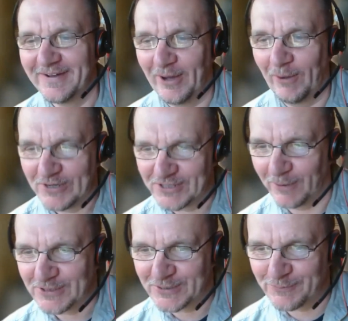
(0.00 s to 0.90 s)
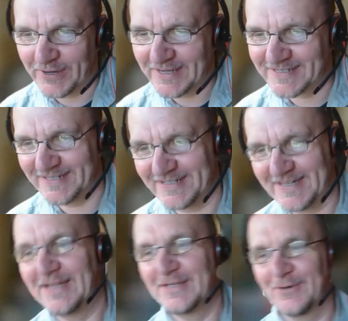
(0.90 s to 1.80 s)
which I will just press
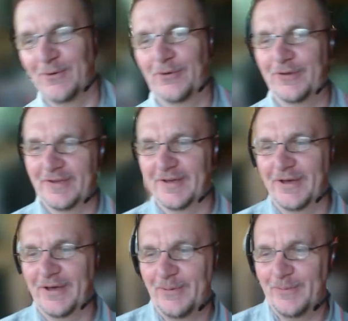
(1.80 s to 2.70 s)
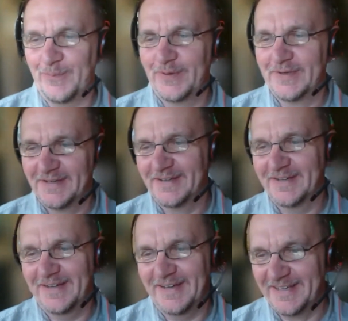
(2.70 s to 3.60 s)
send on
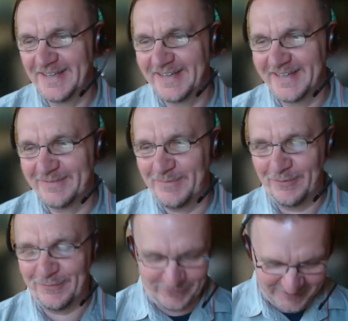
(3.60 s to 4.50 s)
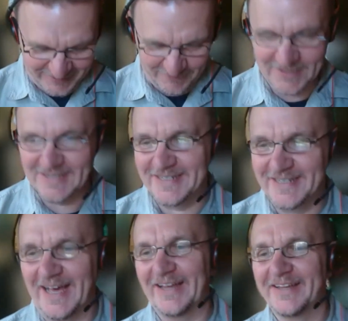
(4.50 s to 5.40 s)
before I come into
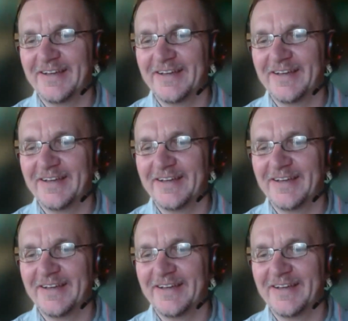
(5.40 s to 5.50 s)
that.